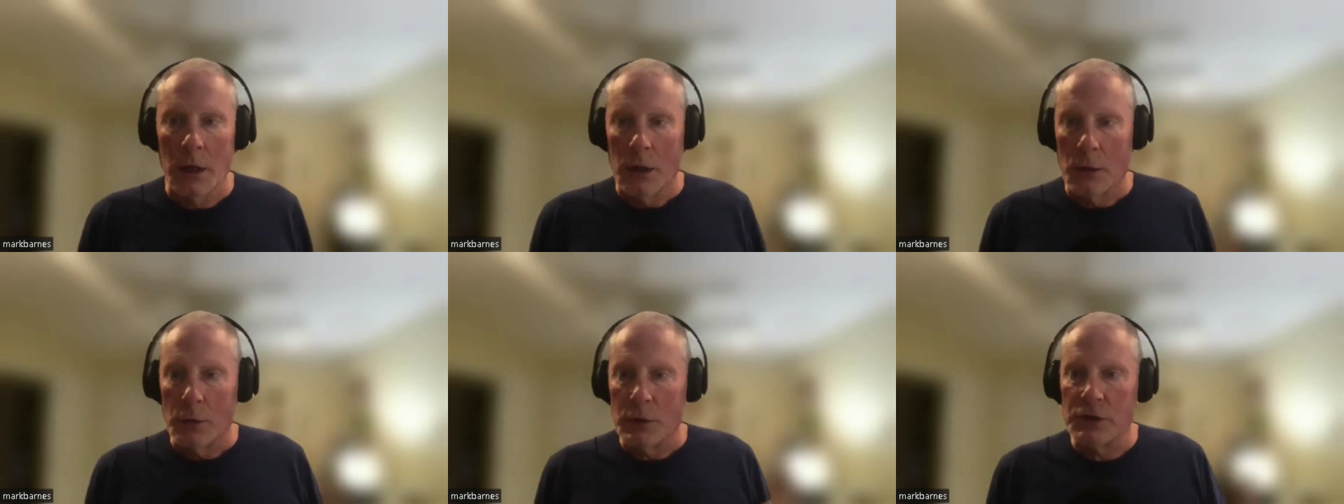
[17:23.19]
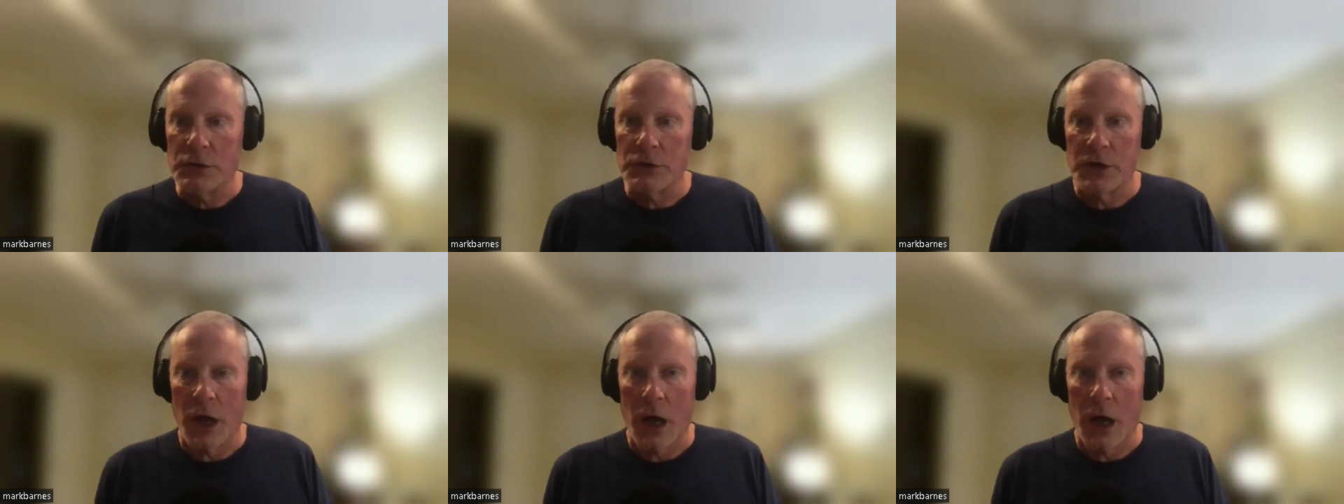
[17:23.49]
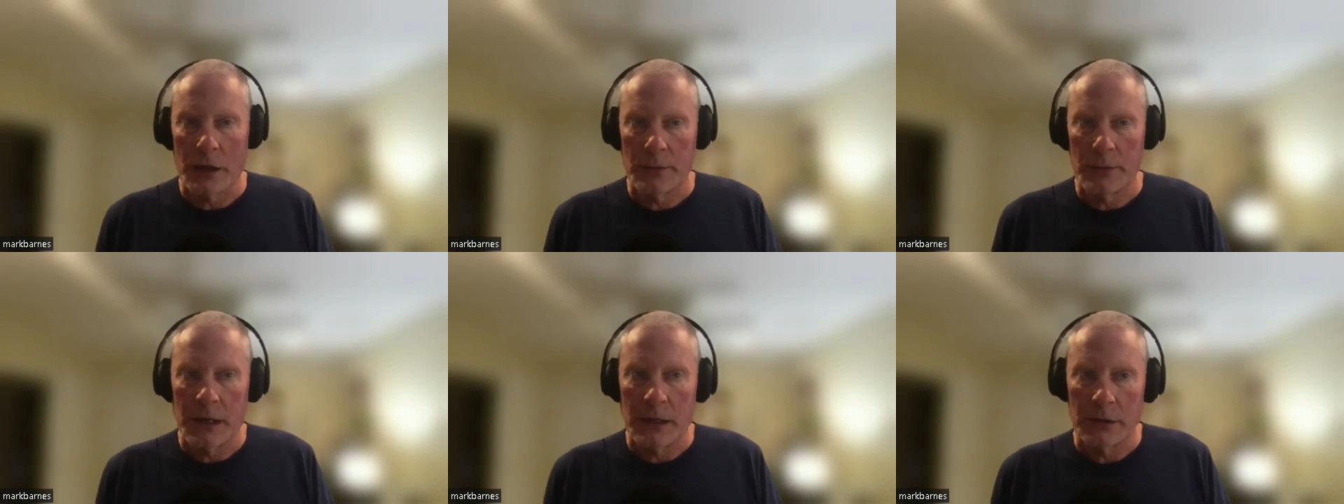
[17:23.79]
We do
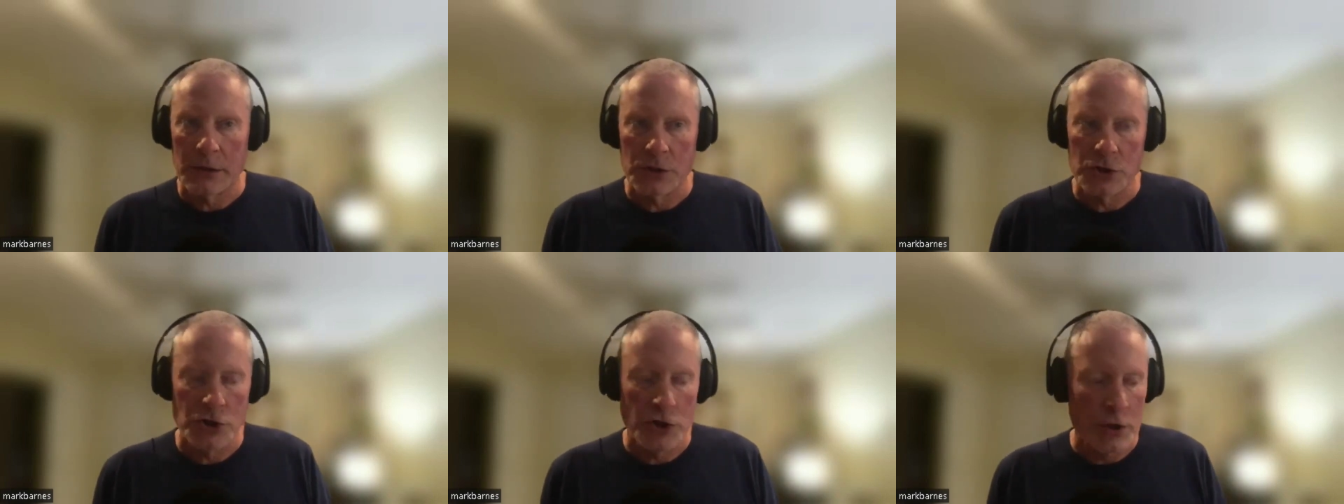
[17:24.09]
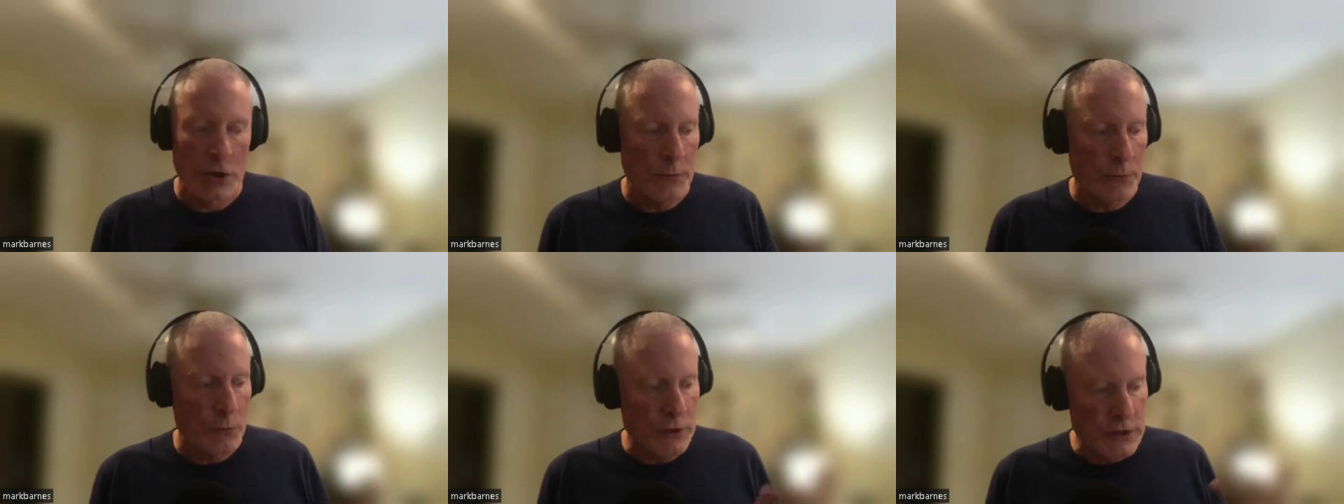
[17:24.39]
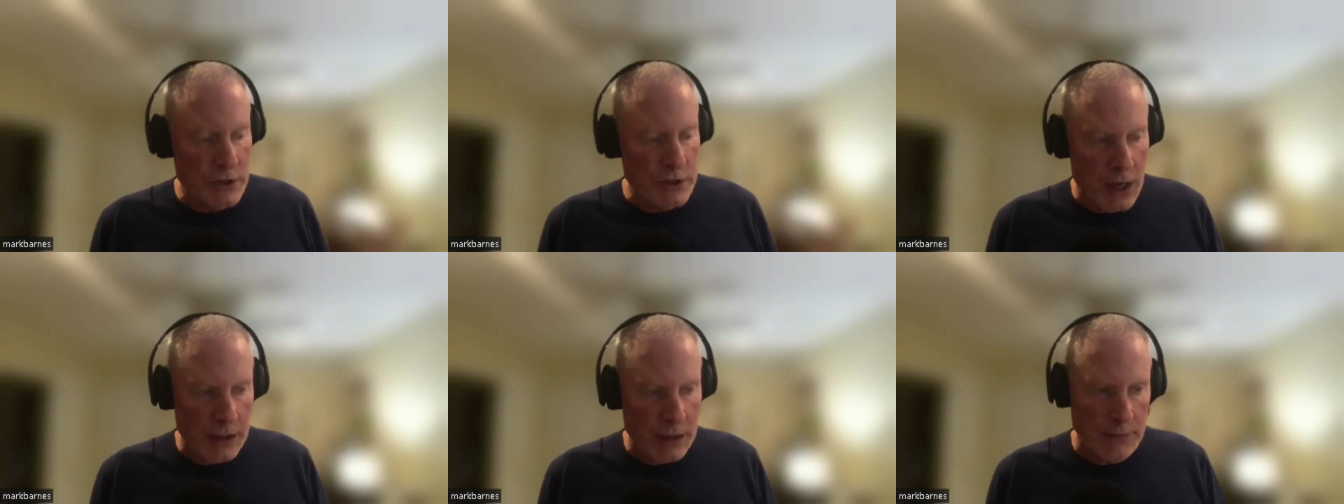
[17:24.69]
talk about the gym. We
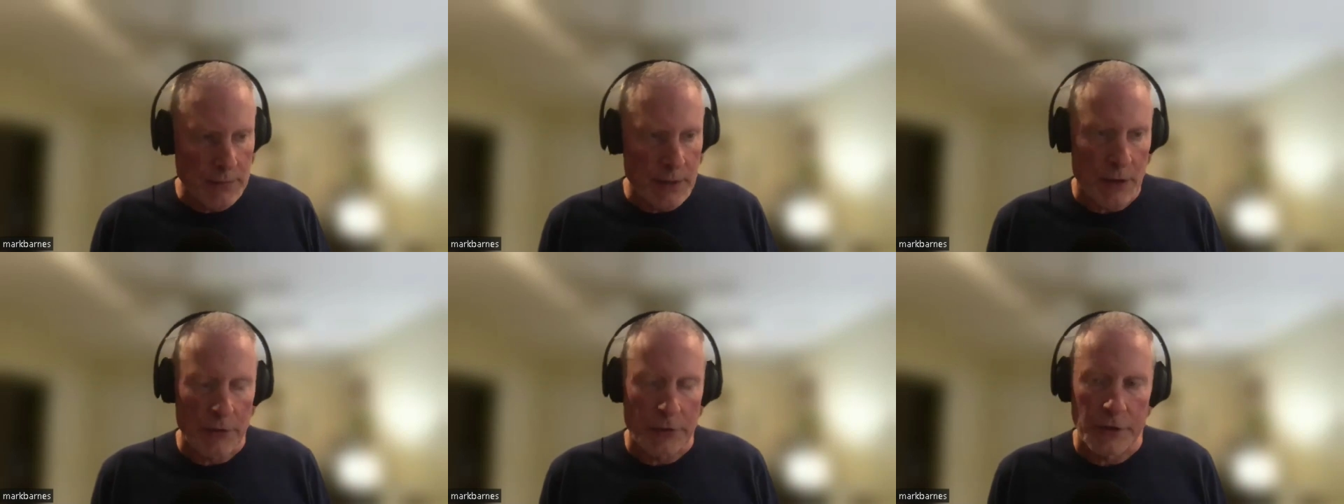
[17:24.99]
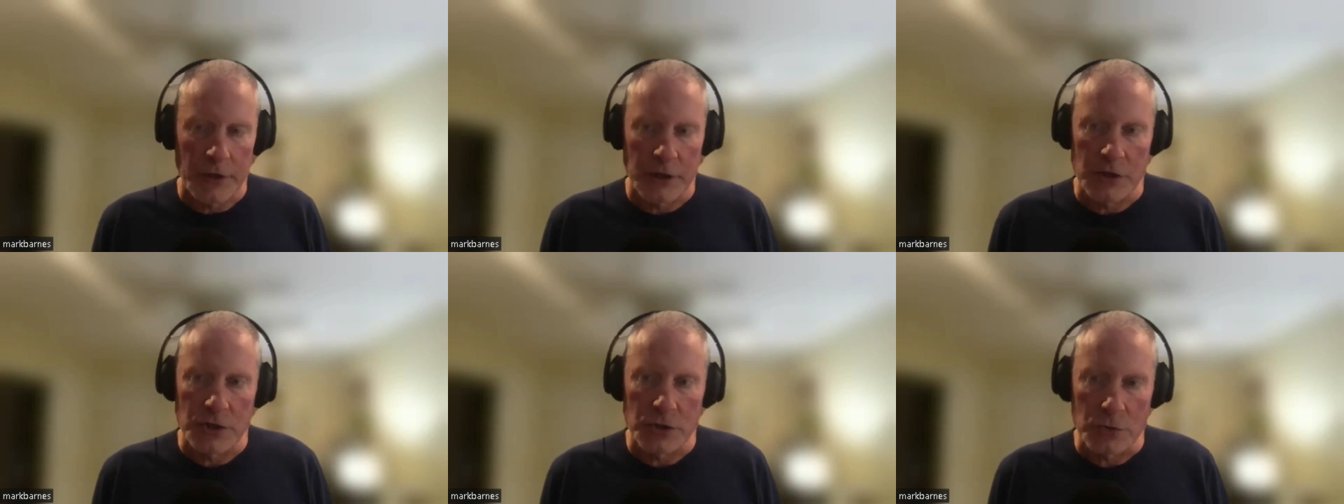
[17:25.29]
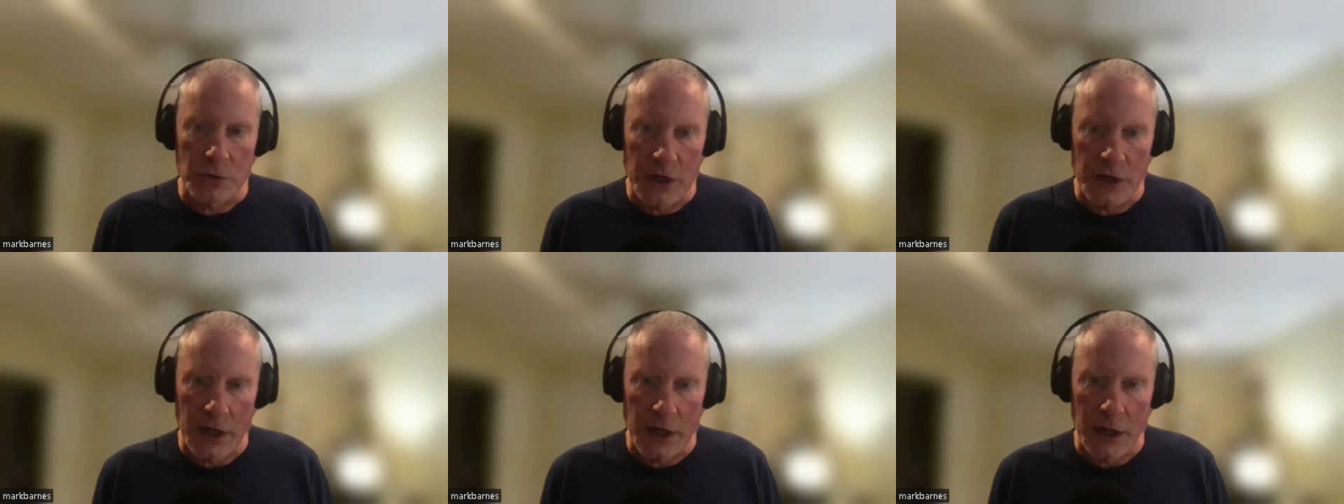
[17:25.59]
talk about things you
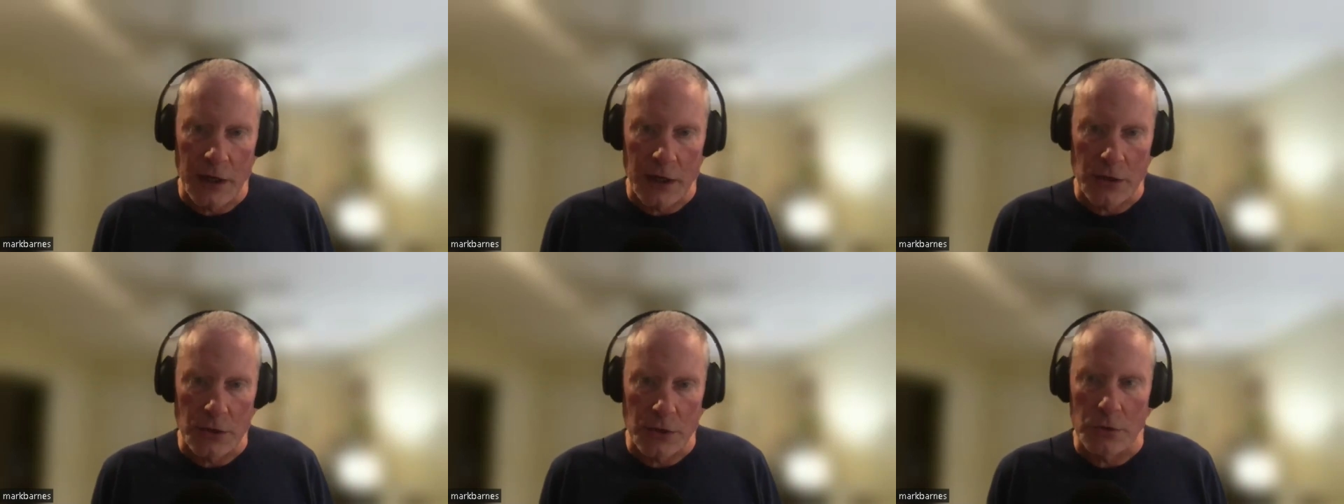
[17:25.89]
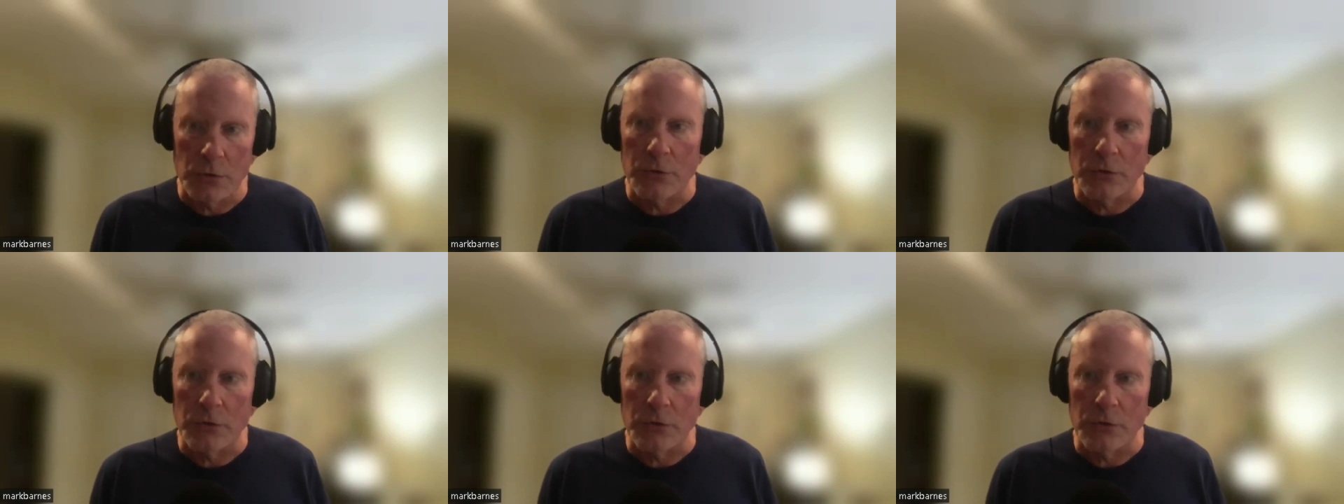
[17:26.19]
can do,